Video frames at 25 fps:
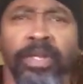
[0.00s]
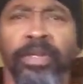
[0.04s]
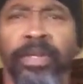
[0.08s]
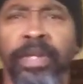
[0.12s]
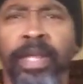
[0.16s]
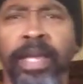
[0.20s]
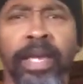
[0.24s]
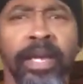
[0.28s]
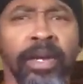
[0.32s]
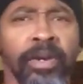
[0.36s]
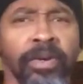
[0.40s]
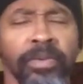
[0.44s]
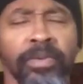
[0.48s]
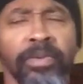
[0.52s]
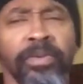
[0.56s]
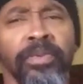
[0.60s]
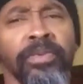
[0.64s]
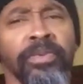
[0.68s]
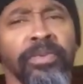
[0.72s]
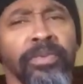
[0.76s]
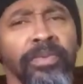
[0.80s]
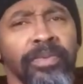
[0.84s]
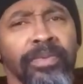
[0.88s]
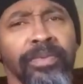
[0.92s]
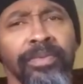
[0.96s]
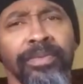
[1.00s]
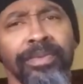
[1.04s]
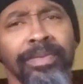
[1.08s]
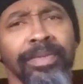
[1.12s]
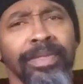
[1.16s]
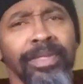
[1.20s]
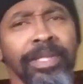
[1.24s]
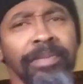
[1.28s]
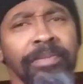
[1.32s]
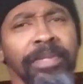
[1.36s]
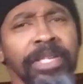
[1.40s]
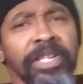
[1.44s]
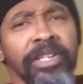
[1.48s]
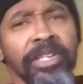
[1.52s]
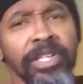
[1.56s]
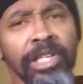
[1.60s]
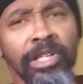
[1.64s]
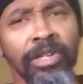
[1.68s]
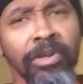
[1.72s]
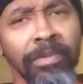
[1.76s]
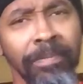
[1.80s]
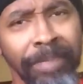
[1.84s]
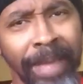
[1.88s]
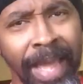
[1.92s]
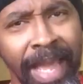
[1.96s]
Now, let me give you a
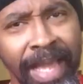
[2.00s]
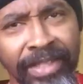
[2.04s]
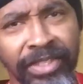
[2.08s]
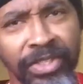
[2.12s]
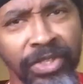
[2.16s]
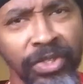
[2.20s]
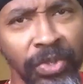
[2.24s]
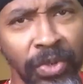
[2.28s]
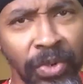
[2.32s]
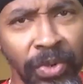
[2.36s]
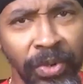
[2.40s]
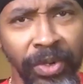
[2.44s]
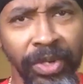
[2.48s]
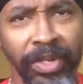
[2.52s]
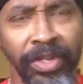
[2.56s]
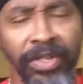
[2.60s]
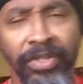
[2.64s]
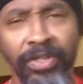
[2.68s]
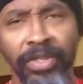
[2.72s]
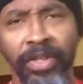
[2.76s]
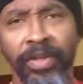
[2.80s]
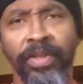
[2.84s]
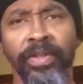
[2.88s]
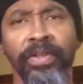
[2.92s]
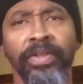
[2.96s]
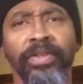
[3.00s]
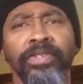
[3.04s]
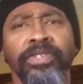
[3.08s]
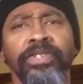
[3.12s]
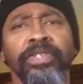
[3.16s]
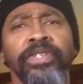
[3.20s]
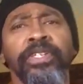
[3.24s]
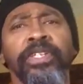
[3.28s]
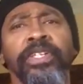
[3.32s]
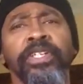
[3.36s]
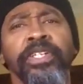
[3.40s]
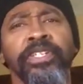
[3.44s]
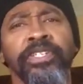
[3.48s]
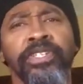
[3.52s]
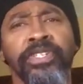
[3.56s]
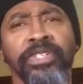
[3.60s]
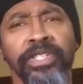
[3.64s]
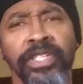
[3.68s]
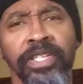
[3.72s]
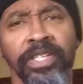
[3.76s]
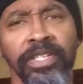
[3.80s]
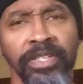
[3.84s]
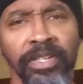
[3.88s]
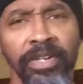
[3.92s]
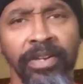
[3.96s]
little backstory. To the
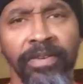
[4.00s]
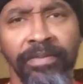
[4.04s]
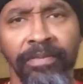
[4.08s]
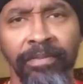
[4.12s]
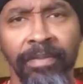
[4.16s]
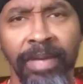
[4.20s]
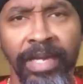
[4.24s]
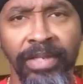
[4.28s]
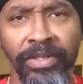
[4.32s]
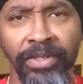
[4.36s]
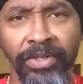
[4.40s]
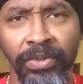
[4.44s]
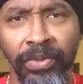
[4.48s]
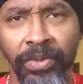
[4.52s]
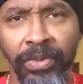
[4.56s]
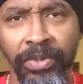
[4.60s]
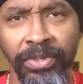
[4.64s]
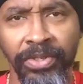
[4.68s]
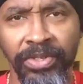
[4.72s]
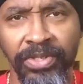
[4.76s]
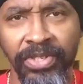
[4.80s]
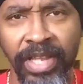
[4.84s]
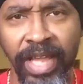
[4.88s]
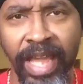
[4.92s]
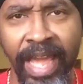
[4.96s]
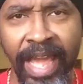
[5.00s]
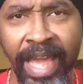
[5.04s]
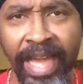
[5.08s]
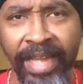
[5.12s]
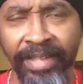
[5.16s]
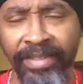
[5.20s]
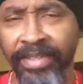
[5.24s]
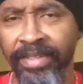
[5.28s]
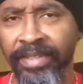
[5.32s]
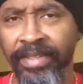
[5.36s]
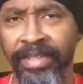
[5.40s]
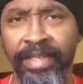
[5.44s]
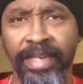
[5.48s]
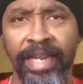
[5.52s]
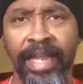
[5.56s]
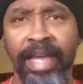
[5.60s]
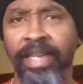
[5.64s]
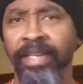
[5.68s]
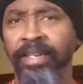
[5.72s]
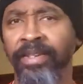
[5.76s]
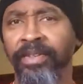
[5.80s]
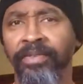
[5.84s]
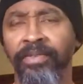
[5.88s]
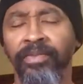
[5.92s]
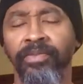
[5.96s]
extent of my daughter's acting, that
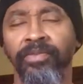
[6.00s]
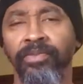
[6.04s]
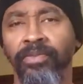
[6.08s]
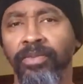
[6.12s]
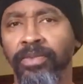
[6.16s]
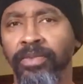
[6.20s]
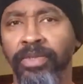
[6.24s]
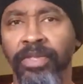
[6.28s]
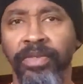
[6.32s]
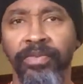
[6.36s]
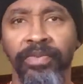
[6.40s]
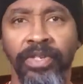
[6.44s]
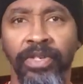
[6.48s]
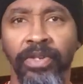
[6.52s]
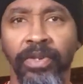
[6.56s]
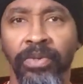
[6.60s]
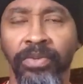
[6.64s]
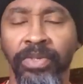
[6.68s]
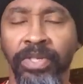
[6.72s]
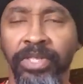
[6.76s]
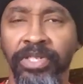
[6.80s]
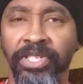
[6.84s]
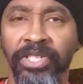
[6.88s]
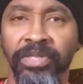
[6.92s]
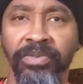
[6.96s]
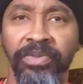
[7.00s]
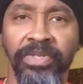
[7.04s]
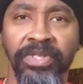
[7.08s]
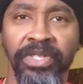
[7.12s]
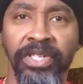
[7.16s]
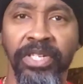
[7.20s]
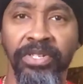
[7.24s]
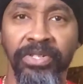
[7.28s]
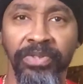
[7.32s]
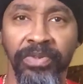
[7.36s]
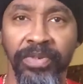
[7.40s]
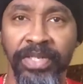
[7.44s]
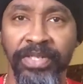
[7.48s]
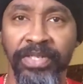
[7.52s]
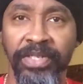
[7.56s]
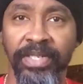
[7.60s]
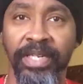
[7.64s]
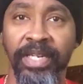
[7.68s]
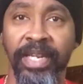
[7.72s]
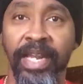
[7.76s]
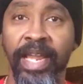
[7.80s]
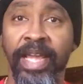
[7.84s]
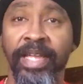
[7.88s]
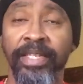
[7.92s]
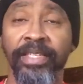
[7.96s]
I didn't even know that she was
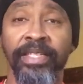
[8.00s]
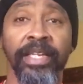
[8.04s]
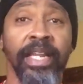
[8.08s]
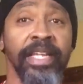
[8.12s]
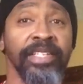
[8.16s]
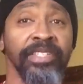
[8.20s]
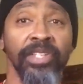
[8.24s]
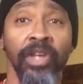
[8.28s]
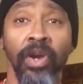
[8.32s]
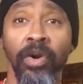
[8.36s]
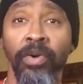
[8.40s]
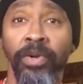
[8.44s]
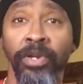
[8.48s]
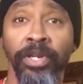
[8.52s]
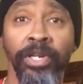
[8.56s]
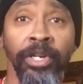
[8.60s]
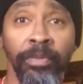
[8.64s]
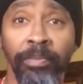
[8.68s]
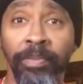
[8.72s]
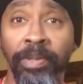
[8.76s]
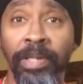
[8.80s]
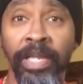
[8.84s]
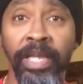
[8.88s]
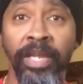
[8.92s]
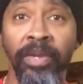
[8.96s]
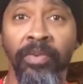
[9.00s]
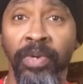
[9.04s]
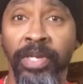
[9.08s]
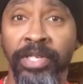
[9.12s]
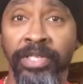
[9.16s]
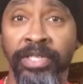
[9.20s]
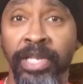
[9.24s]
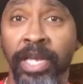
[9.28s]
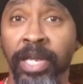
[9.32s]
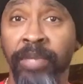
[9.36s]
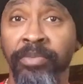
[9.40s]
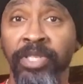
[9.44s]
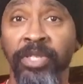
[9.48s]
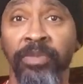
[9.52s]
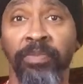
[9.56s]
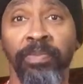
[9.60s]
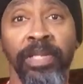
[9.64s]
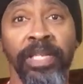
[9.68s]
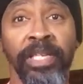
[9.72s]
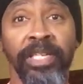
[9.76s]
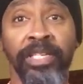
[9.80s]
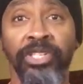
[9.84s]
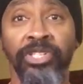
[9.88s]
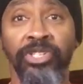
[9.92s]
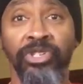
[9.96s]
interested in acting. I saw her in a play one time. She
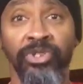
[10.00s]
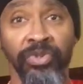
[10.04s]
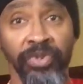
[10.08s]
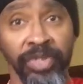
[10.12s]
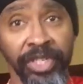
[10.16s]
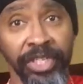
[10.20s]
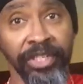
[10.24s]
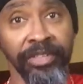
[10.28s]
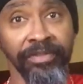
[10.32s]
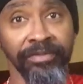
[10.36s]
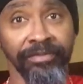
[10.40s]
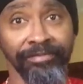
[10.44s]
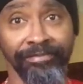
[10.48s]
played a tree.